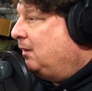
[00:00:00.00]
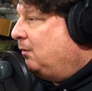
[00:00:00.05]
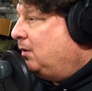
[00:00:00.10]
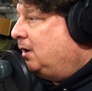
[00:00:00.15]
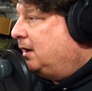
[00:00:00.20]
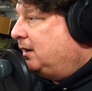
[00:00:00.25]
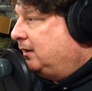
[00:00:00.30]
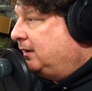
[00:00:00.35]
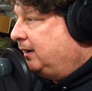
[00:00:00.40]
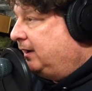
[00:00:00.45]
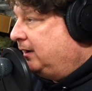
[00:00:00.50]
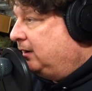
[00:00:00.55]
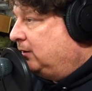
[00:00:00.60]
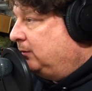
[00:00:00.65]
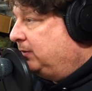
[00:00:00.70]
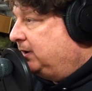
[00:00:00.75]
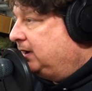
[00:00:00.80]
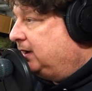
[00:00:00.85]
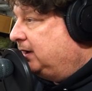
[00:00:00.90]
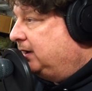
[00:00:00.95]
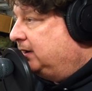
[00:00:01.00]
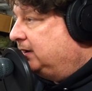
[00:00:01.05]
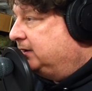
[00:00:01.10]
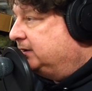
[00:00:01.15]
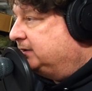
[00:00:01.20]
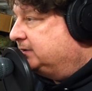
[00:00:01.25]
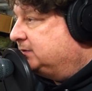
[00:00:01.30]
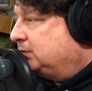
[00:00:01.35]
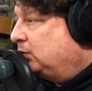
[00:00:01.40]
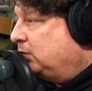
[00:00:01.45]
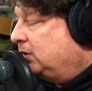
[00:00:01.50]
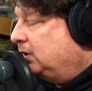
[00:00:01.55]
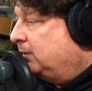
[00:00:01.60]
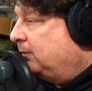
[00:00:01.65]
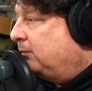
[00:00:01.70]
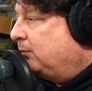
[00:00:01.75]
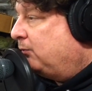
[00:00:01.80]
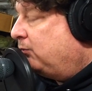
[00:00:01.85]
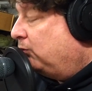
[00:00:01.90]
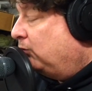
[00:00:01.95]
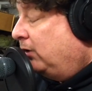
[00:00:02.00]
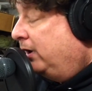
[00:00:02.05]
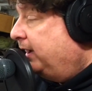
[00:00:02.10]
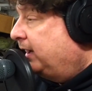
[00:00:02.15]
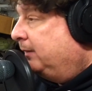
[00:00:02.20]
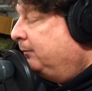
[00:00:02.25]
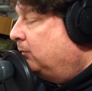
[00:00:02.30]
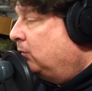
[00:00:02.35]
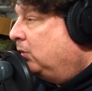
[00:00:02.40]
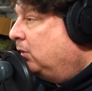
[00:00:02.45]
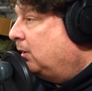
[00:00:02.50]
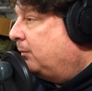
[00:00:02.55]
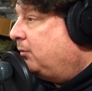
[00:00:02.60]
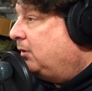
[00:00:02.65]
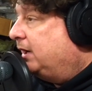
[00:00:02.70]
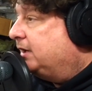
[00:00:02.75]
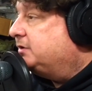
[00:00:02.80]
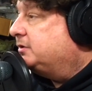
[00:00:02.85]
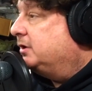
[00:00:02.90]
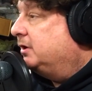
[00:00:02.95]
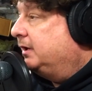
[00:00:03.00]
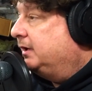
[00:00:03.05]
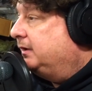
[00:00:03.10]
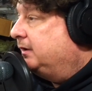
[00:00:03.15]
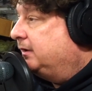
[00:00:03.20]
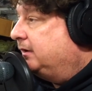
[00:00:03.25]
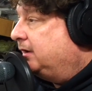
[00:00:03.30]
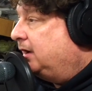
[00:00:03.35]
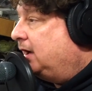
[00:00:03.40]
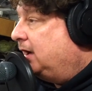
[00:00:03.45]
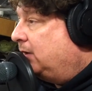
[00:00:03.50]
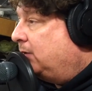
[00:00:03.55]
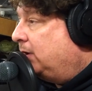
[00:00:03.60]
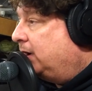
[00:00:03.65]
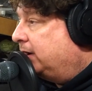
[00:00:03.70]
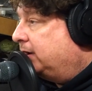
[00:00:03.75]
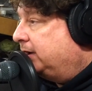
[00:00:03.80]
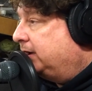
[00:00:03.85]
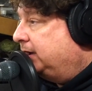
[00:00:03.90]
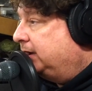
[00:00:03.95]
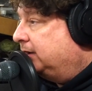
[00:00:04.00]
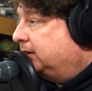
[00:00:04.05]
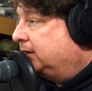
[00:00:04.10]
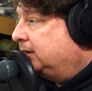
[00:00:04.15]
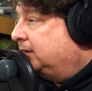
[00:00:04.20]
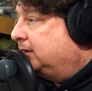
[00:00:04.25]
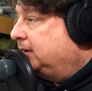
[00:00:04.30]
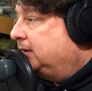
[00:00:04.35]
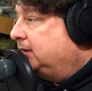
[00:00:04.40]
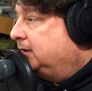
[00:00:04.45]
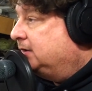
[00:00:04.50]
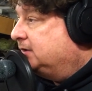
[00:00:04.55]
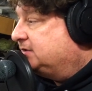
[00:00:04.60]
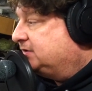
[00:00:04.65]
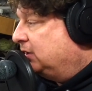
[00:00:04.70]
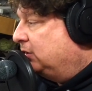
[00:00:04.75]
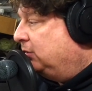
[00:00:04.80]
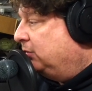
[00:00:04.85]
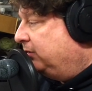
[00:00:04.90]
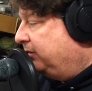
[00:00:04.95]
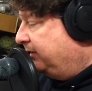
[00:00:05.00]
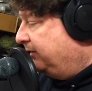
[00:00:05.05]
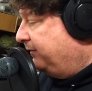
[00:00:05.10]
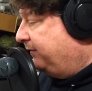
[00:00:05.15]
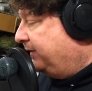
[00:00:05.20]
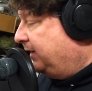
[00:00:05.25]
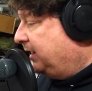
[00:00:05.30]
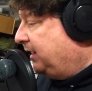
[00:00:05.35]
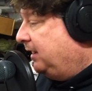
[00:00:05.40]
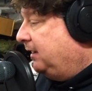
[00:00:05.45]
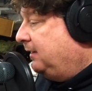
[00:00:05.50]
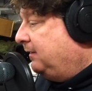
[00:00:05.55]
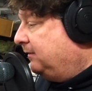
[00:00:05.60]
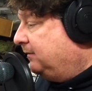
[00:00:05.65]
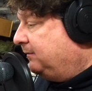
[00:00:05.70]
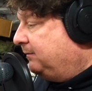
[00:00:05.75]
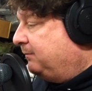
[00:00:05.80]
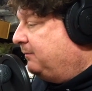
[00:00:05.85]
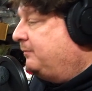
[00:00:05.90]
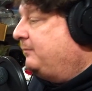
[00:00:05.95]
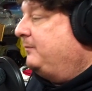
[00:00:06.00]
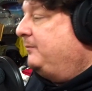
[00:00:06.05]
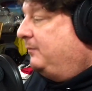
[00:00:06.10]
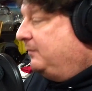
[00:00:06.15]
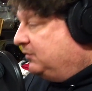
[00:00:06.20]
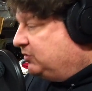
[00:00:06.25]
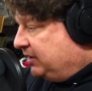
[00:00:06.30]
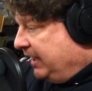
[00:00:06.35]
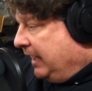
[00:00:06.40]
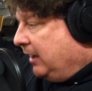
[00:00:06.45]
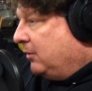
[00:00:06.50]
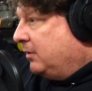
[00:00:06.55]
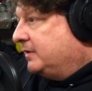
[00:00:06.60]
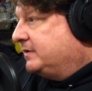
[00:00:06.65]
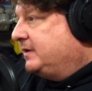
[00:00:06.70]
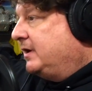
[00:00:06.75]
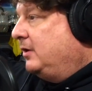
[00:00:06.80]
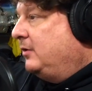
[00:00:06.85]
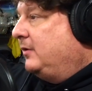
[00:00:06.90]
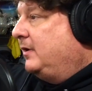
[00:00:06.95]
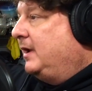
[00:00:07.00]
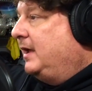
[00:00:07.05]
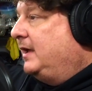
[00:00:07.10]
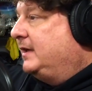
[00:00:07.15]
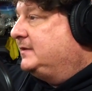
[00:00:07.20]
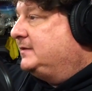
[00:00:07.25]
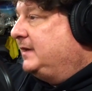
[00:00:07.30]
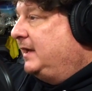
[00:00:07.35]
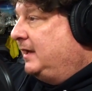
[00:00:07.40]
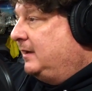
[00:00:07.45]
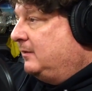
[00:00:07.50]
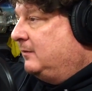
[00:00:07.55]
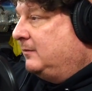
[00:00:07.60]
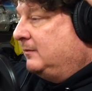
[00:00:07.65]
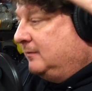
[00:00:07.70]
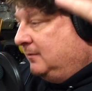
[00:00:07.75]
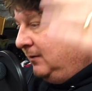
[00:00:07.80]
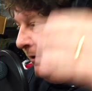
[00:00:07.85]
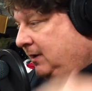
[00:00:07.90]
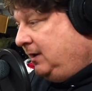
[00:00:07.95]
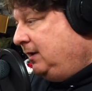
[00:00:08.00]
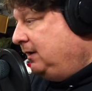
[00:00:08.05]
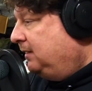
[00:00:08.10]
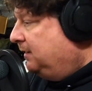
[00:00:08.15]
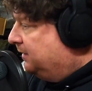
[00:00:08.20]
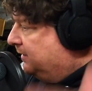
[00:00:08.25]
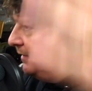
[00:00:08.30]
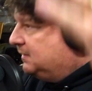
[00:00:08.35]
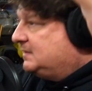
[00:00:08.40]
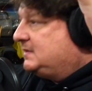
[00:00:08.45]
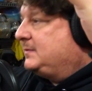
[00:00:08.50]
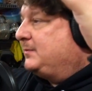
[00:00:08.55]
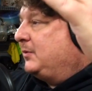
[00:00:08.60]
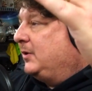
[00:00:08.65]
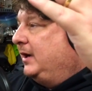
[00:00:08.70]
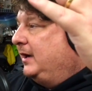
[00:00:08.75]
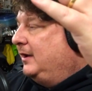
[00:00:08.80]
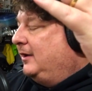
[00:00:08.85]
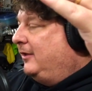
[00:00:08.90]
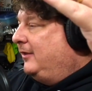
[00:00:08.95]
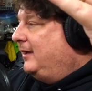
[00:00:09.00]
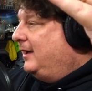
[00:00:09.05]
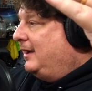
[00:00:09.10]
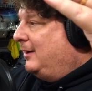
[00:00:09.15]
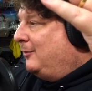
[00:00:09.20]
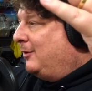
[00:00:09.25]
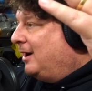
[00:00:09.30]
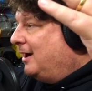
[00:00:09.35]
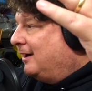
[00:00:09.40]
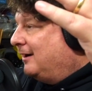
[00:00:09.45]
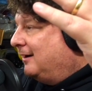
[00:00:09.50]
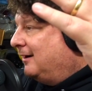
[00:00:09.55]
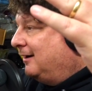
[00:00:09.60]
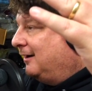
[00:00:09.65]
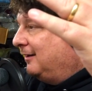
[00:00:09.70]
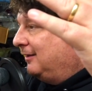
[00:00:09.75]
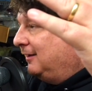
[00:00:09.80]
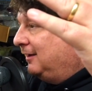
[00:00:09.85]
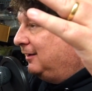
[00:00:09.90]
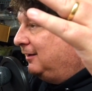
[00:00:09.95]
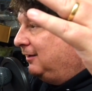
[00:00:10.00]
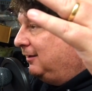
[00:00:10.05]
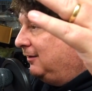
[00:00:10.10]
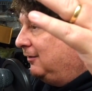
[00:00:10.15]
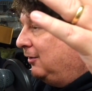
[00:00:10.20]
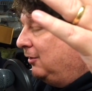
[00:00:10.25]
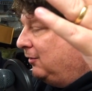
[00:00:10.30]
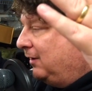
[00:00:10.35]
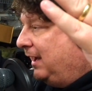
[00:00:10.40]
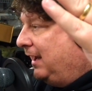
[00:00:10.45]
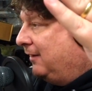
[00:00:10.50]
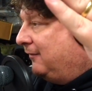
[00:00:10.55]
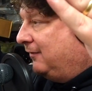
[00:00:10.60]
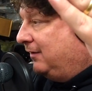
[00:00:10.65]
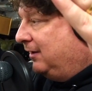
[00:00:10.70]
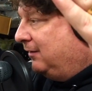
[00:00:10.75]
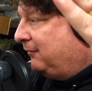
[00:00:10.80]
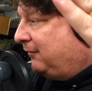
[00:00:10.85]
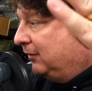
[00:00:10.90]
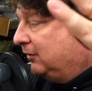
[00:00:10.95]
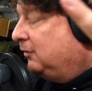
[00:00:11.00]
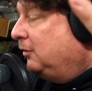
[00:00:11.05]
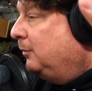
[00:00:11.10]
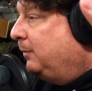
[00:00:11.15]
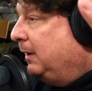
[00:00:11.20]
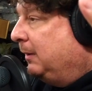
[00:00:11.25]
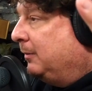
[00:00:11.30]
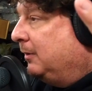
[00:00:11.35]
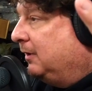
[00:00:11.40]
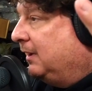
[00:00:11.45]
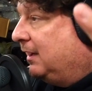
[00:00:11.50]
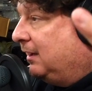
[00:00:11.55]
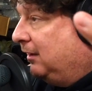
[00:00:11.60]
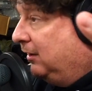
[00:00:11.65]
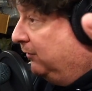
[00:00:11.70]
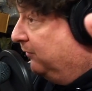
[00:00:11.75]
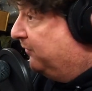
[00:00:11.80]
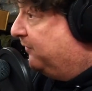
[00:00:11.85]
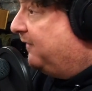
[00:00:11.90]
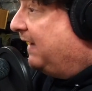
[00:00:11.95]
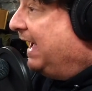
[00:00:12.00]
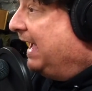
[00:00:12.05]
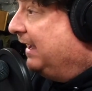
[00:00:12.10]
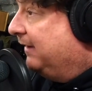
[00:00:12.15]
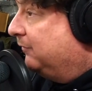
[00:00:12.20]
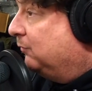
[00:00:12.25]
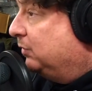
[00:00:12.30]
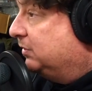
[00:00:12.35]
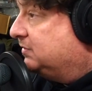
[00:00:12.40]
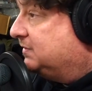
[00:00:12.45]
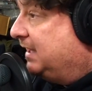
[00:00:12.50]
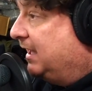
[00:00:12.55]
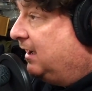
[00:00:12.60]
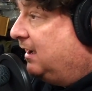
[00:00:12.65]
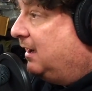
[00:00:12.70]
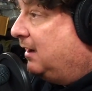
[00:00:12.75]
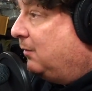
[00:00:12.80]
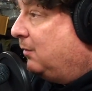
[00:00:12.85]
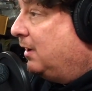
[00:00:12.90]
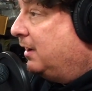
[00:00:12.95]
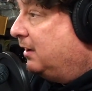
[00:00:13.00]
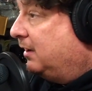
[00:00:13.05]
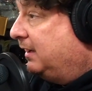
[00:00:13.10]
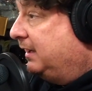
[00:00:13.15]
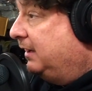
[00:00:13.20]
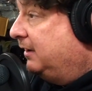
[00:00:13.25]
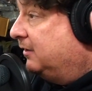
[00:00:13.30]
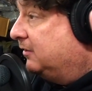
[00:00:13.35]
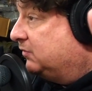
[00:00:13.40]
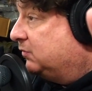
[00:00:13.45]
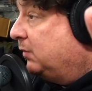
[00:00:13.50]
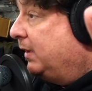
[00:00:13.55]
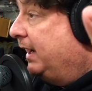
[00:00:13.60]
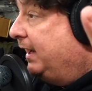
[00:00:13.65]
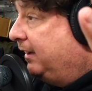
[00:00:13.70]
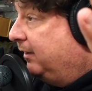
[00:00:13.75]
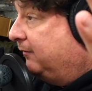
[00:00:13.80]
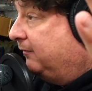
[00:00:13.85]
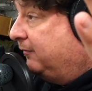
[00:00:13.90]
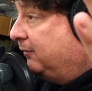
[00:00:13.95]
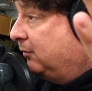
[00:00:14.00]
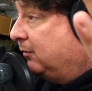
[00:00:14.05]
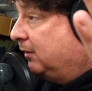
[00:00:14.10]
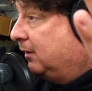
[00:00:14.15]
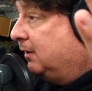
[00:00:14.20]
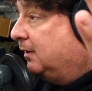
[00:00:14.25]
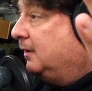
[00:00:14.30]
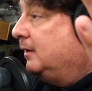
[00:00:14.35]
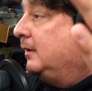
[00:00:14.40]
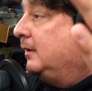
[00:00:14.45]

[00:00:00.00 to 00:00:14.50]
hot water now because we're running more pressure into the hot water heater. So the fucking showers go nuts and spray all the hot water, and then you don't have enough for 2 people, let alone 5, which that hot water heater's rated for.